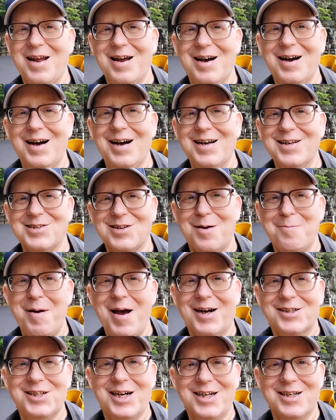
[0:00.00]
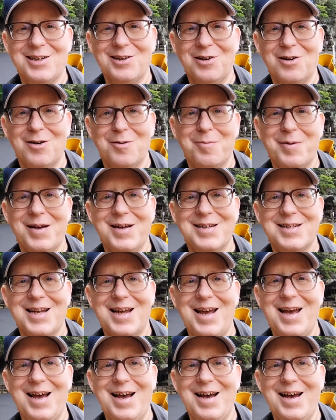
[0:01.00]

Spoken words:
Here's the other side of the hill